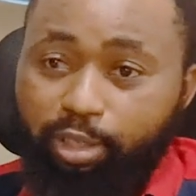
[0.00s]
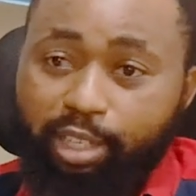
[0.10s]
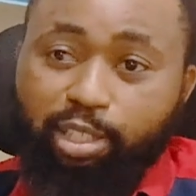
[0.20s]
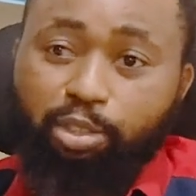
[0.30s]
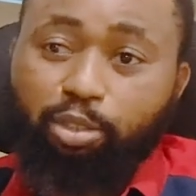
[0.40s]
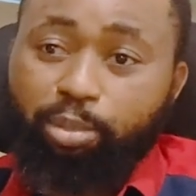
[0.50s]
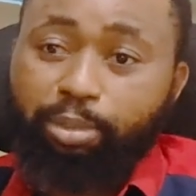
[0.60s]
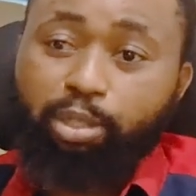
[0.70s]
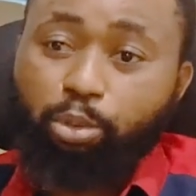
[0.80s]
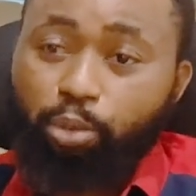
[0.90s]
right is not
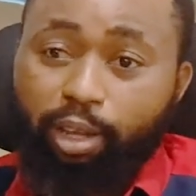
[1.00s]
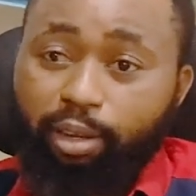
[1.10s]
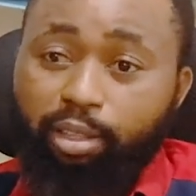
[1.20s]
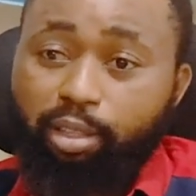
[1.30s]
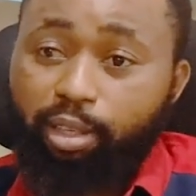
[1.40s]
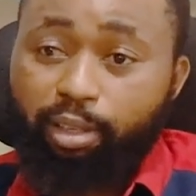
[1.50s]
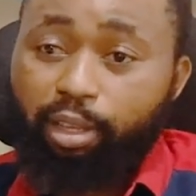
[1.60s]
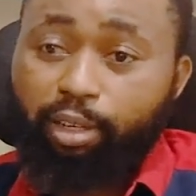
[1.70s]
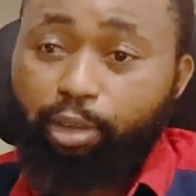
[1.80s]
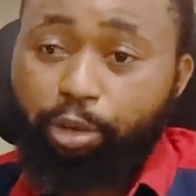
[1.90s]
limited to
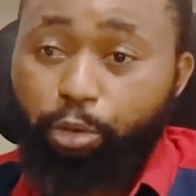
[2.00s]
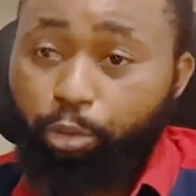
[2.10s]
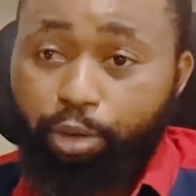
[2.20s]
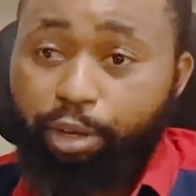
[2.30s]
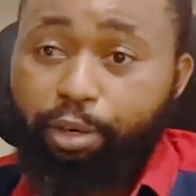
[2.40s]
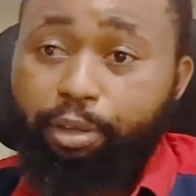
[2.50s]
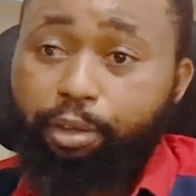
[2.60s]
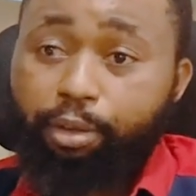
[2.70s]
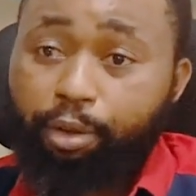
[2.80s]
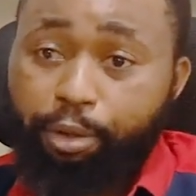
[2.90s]
anything or
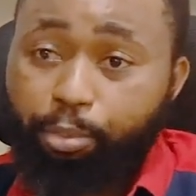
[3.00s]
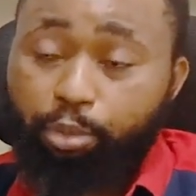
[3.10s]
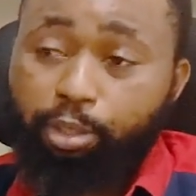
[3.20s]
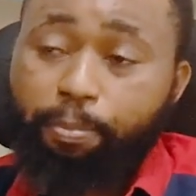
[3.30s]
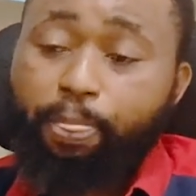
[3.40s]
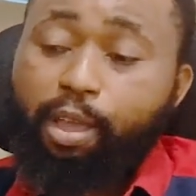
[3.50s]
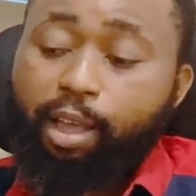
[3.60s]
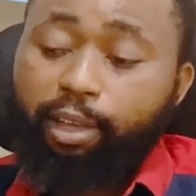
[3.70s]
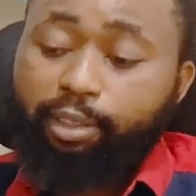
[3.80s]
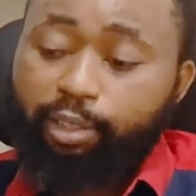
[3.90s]
anybody.
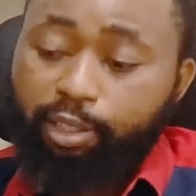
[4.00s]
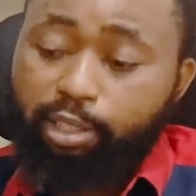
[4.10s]
And then